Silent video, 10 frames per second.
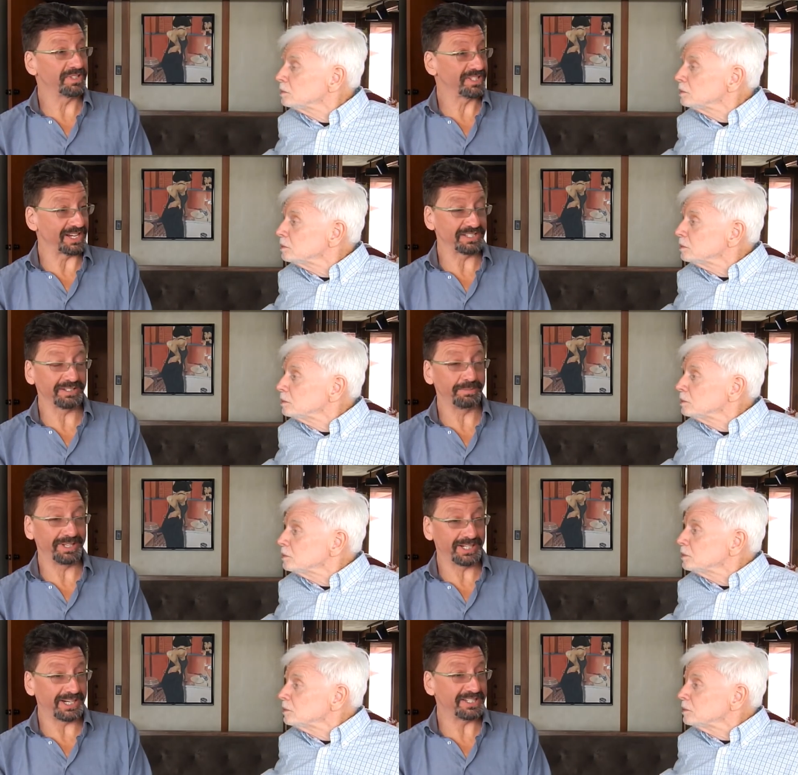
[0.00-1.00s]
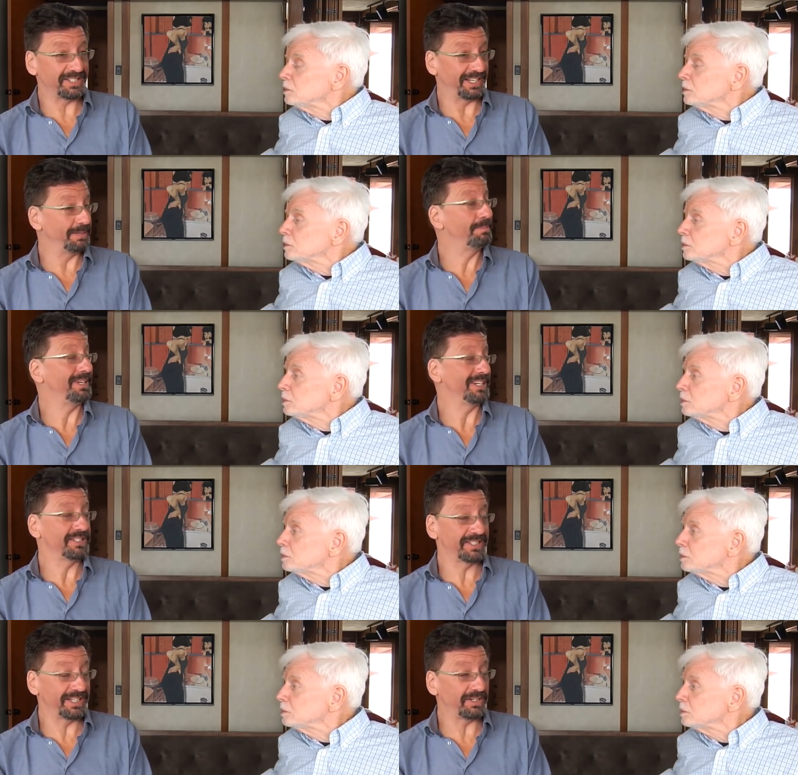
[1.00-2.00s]
Speaker 1: precisely because in being
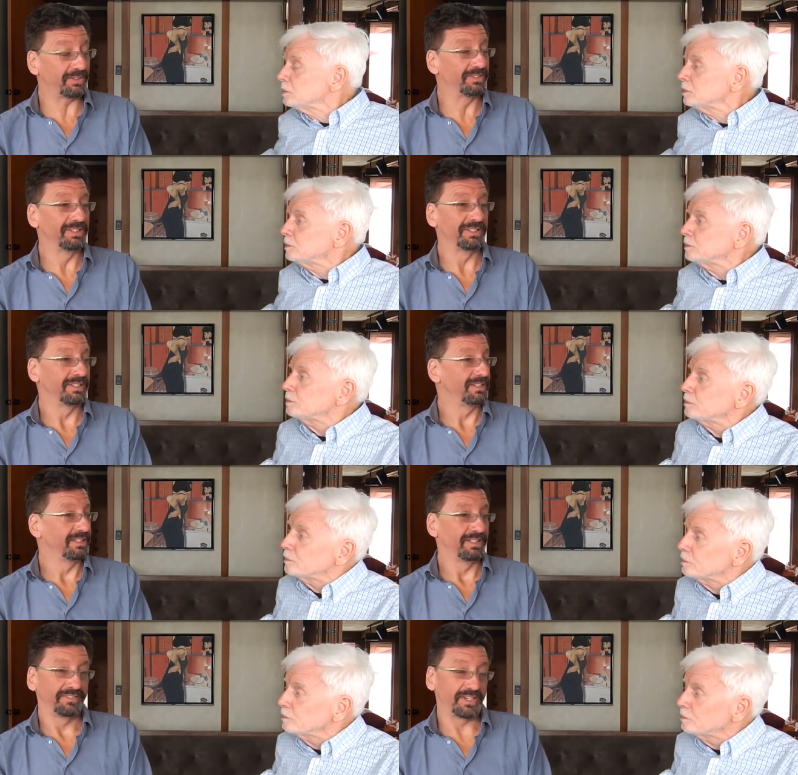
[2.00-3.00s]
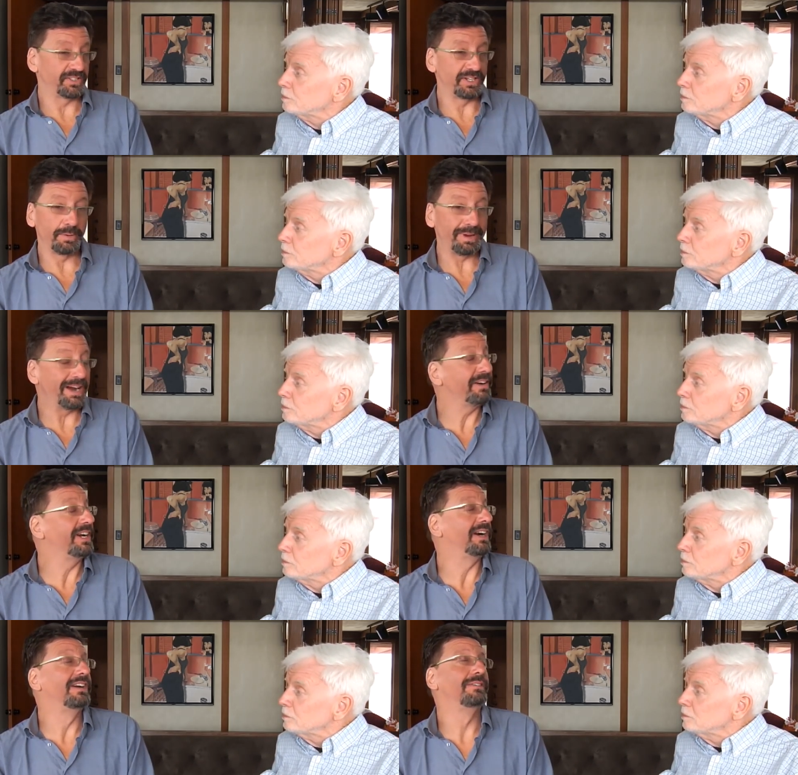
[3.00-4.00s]
still, there's no
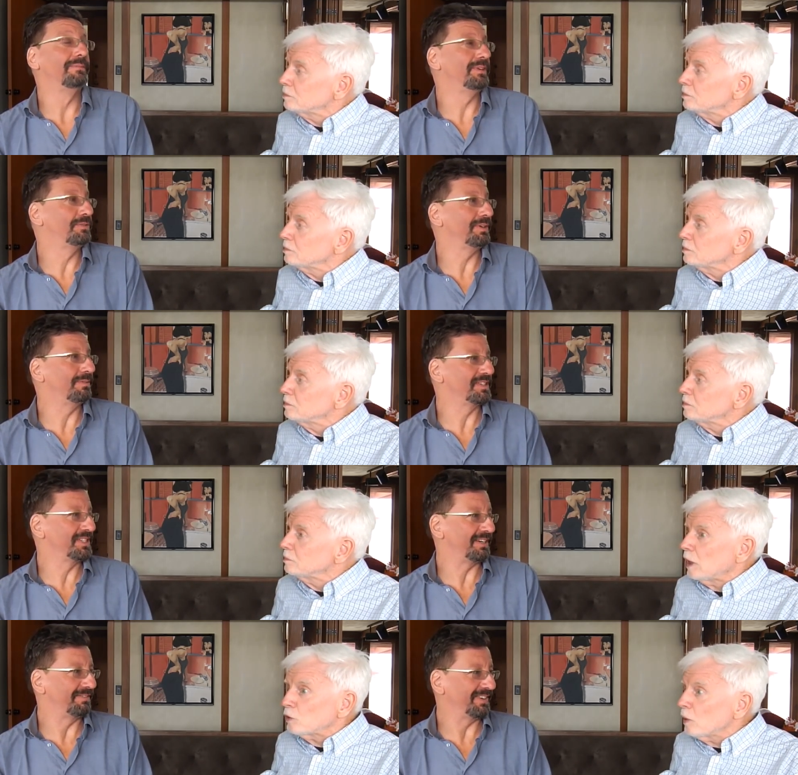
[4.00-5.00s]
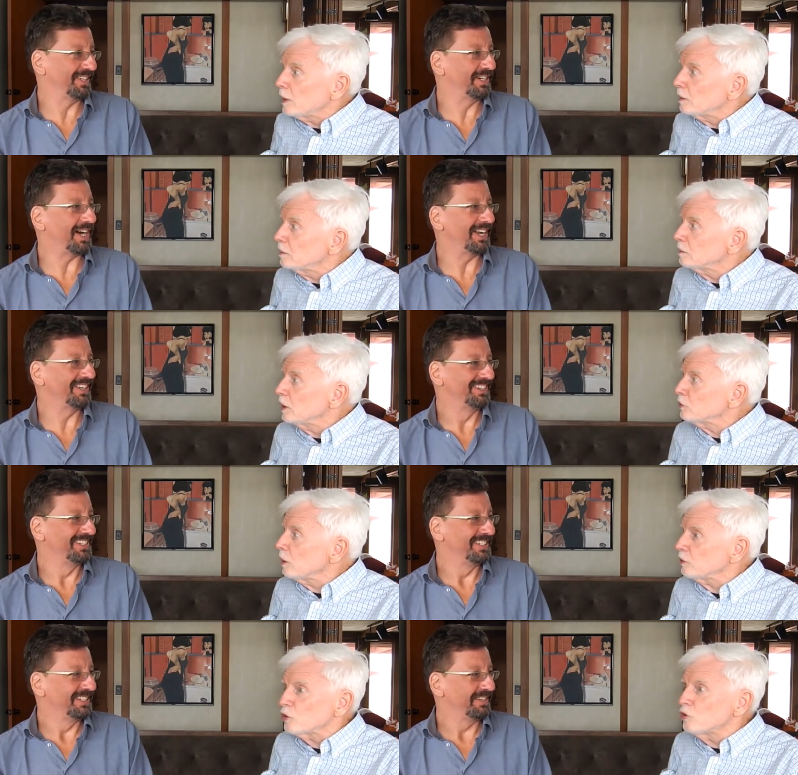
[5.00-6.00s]
barrier between oneself That's right. and God. That's
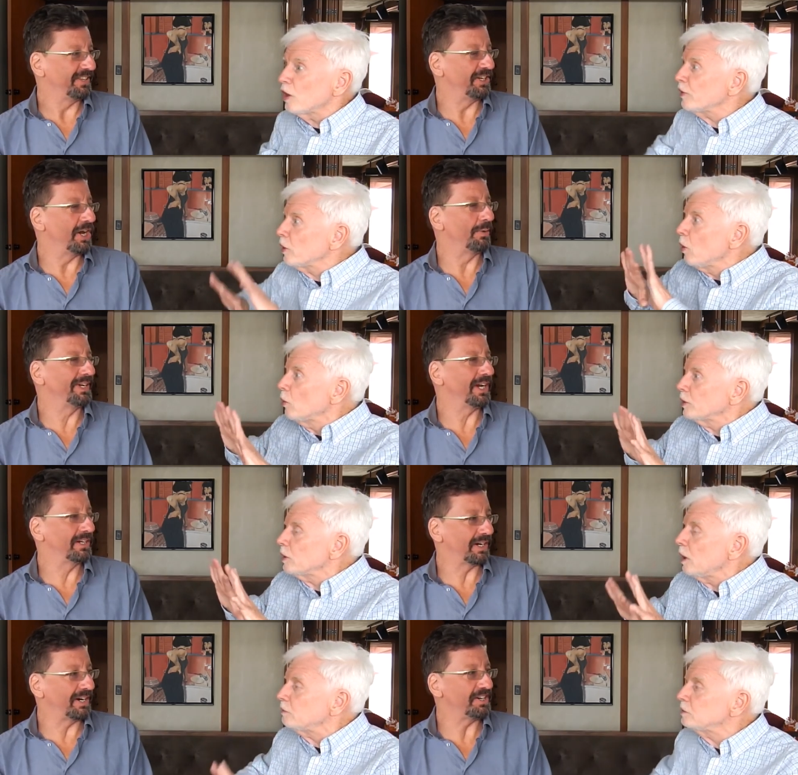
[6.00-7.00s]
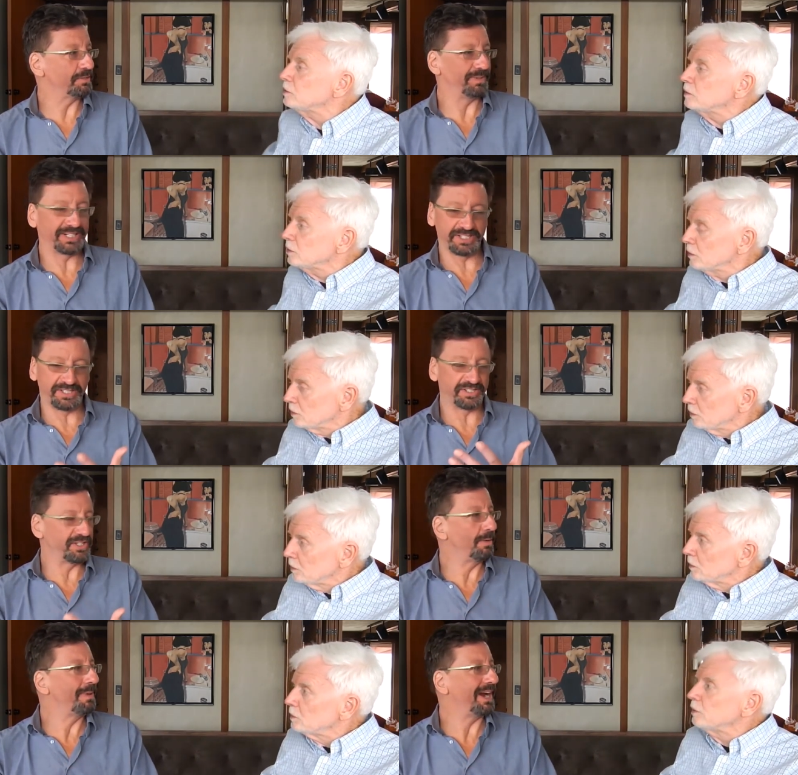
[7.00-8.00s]
right. There's nothing. The knowing occurs on. because there's
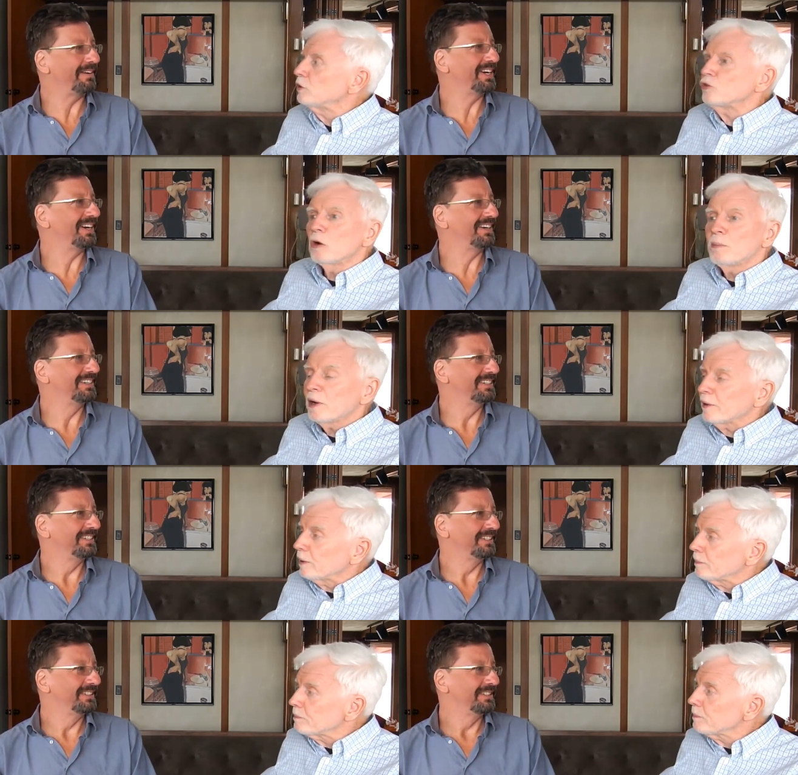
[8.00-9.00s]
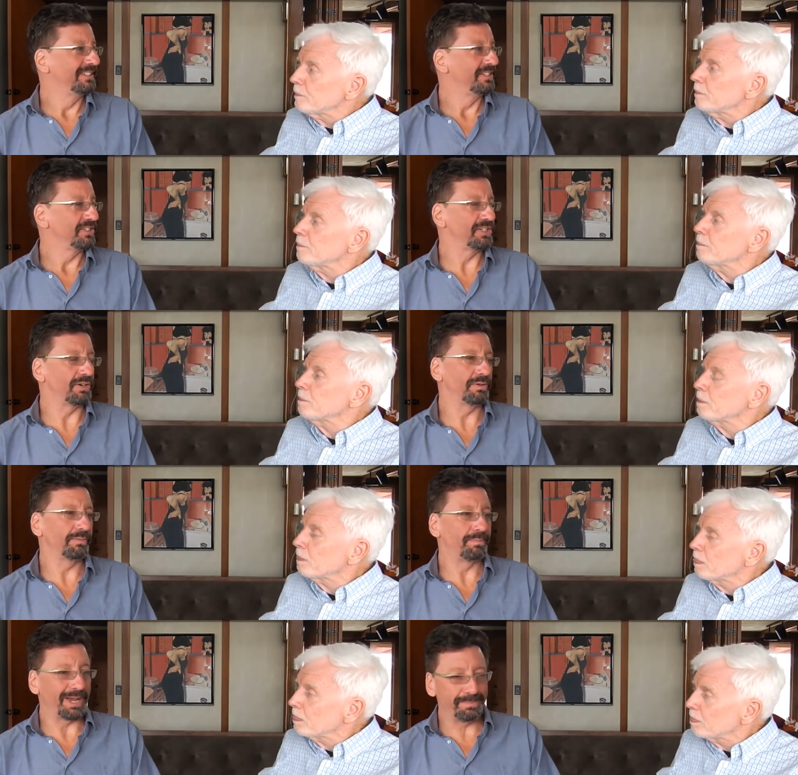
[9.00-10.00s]
no barrier. There's no barrier. So
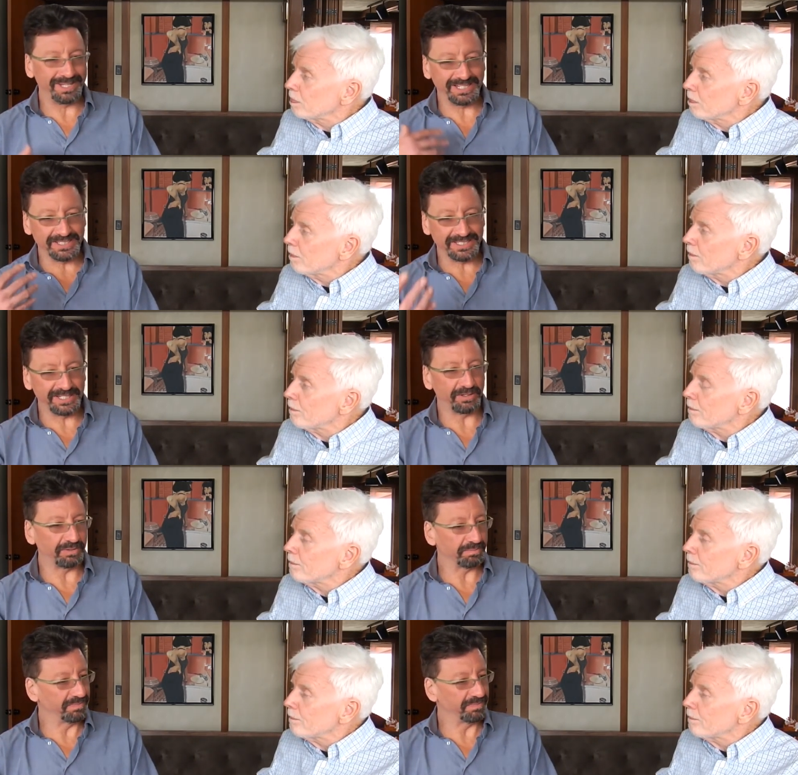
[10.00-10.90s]
by being still,